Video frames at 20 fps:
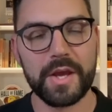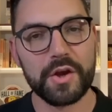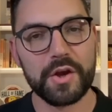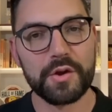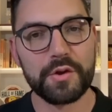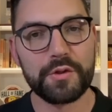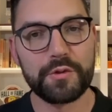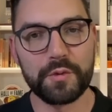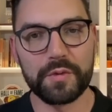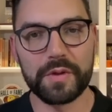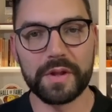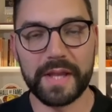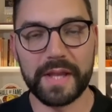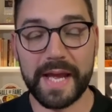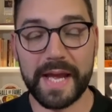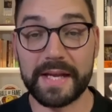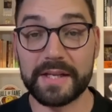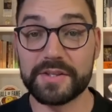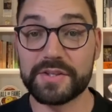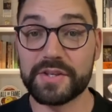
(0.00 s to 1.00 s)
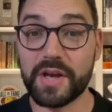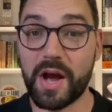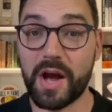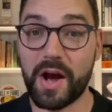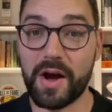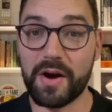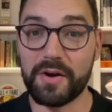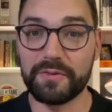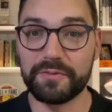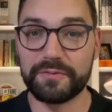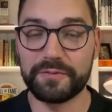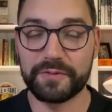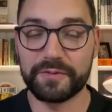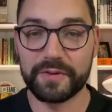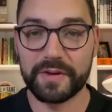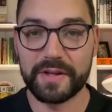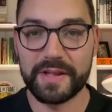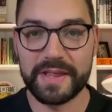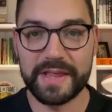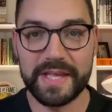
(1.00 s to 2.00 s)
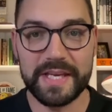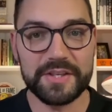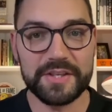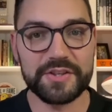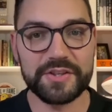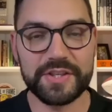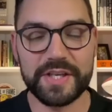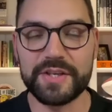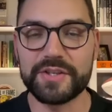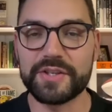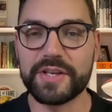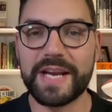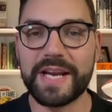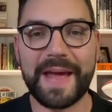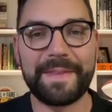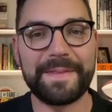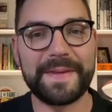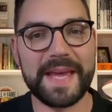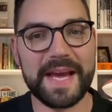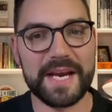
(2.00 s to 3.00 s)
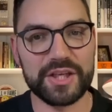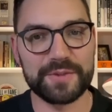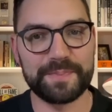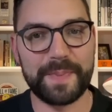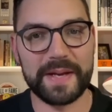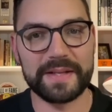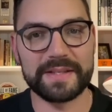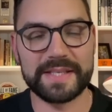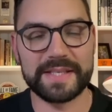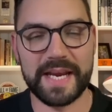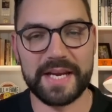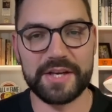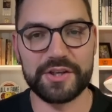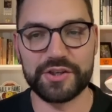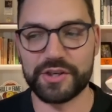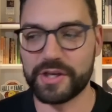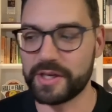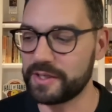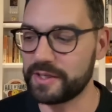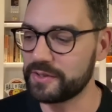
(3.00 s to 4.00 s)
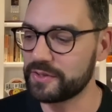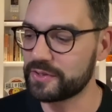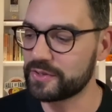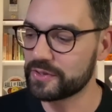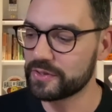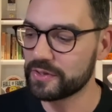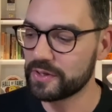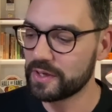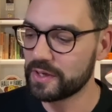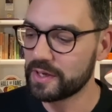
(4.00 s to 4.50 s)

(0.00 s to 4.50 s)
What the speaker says: through the lens of this season and the expectations